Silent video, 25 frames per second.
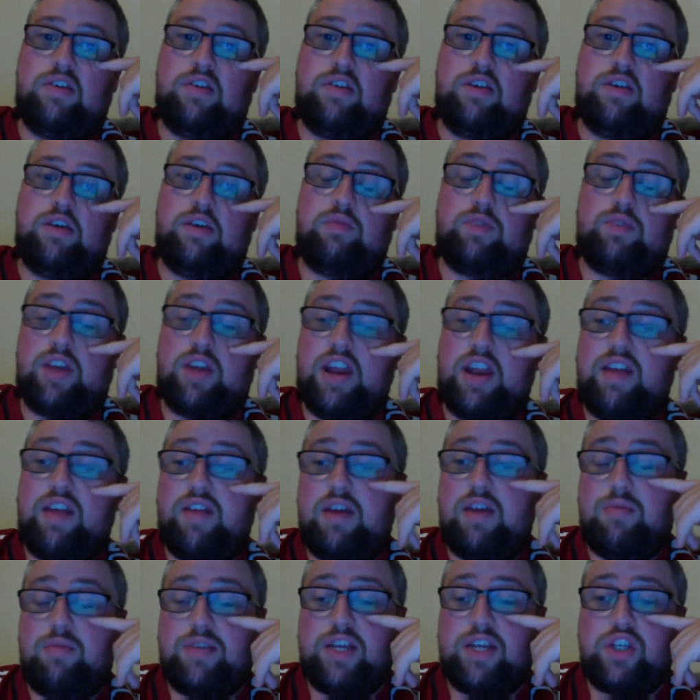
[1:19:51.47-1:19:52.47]
It
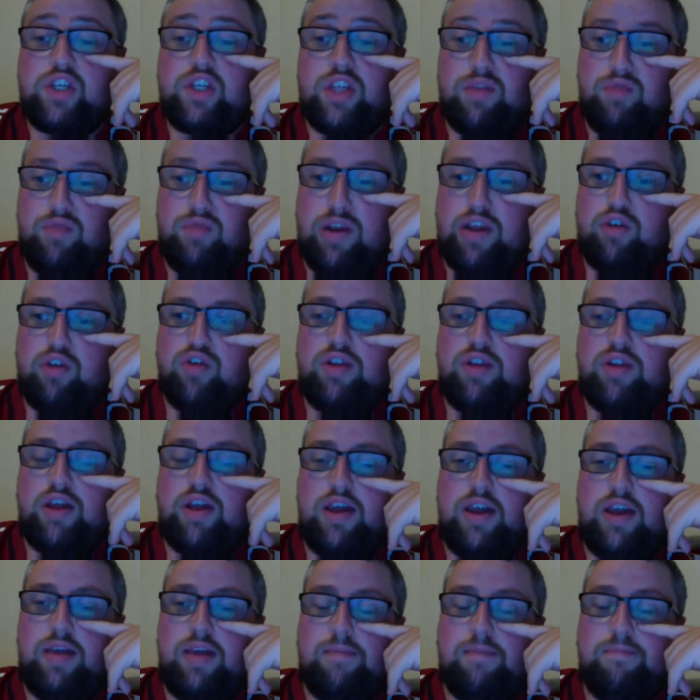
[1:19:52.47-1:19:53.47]
was actually a really good
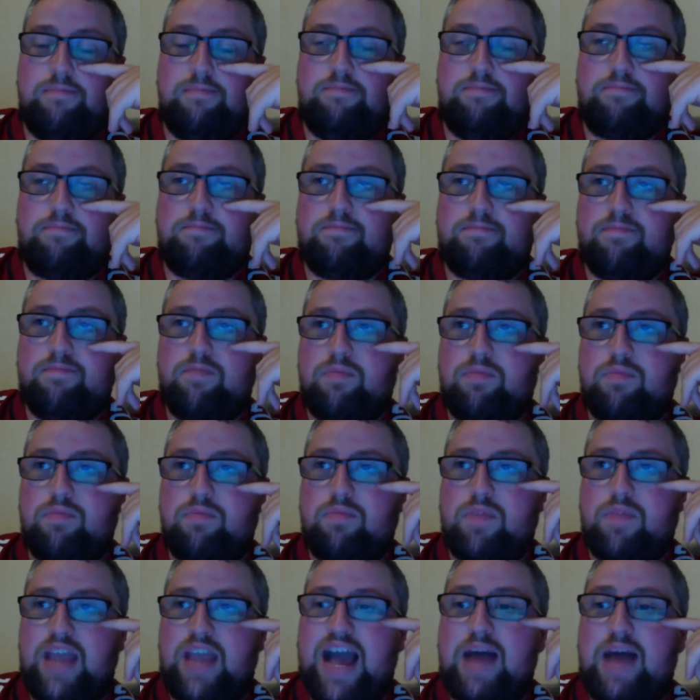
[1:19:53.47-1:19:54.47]

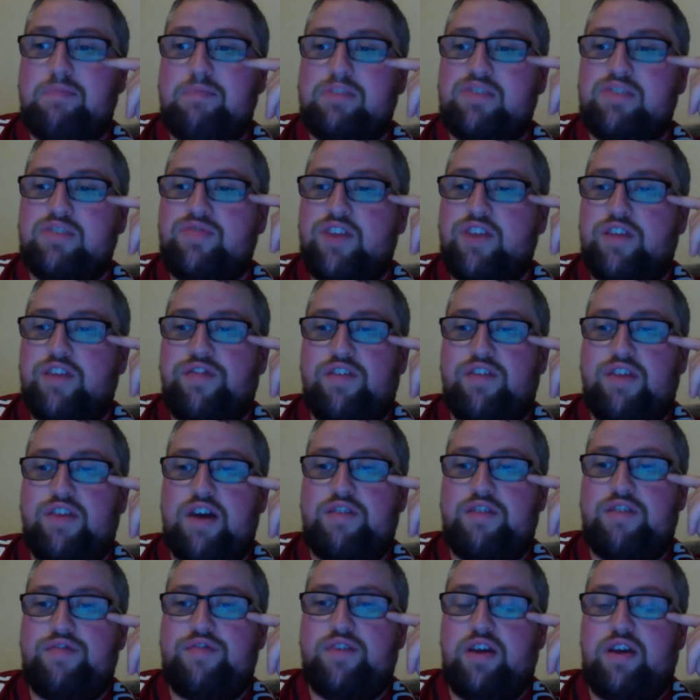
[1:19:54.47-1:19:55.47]
atmosphere for
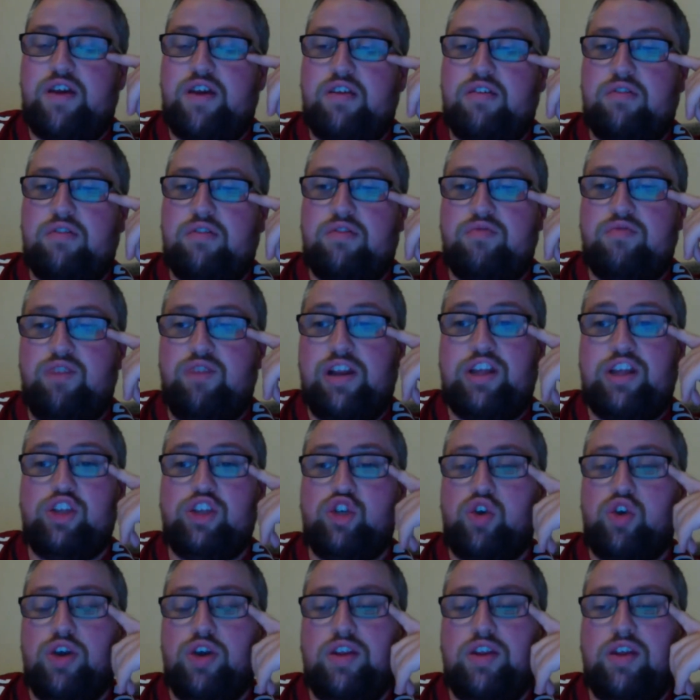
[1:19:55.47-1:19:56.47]
that fight. Really
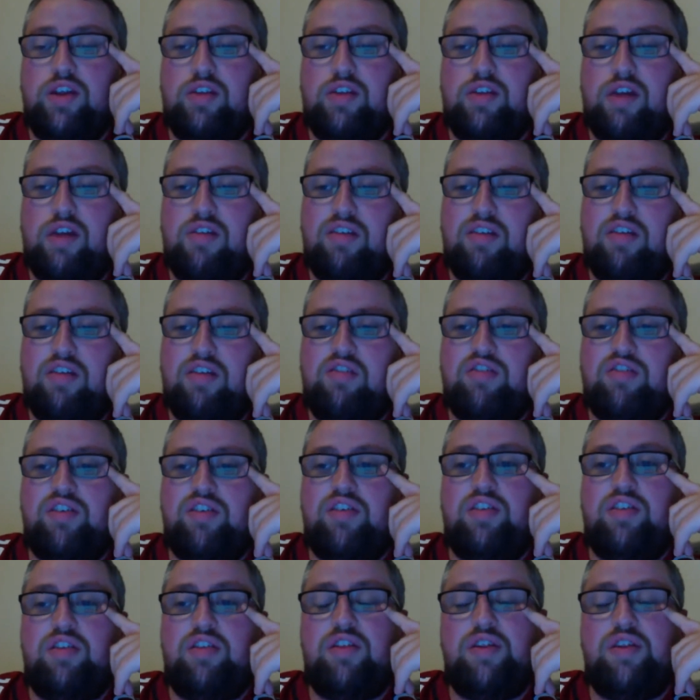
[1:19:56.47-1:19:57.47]
enjoyed it down in London.
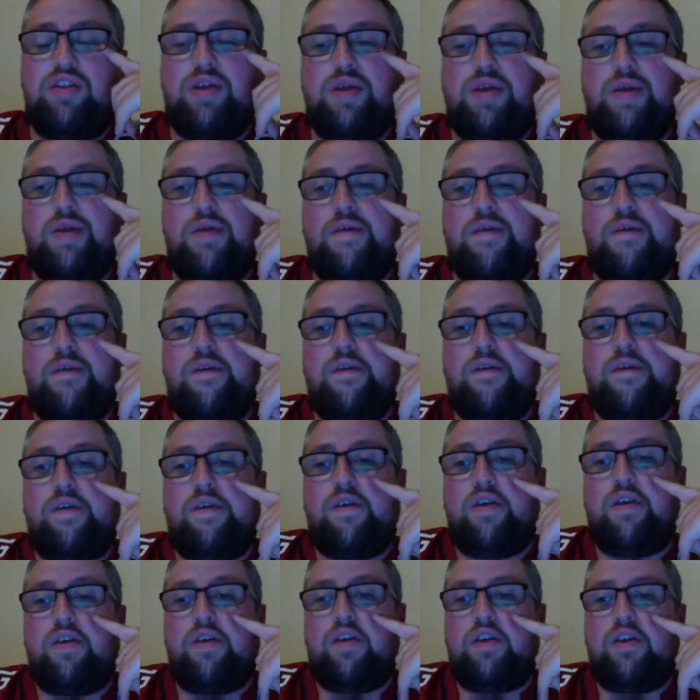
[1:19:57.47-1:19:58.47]

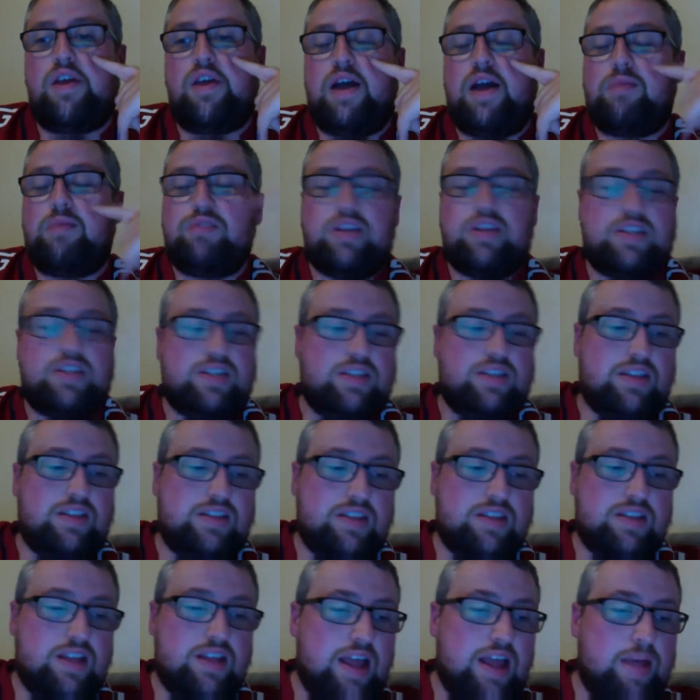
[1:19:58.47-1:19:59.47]
I'm just
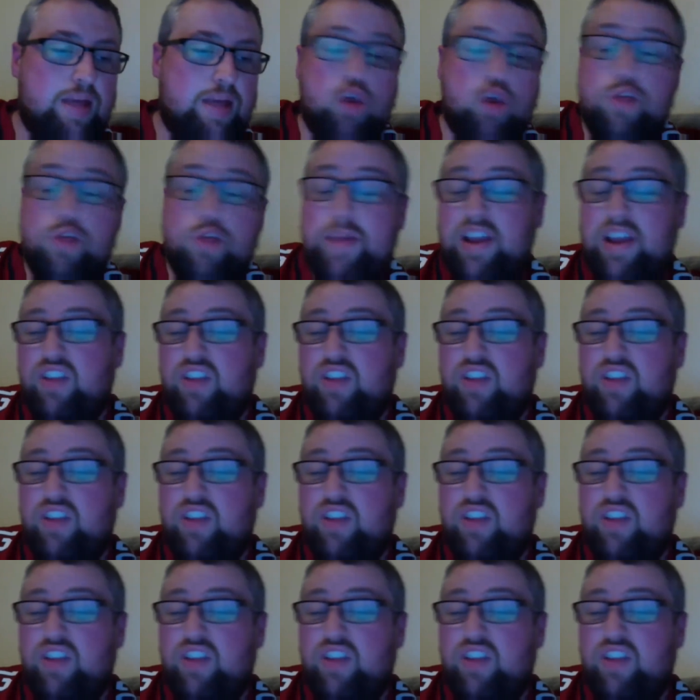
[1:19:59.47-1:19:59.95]
saying, like, I'm not the biggest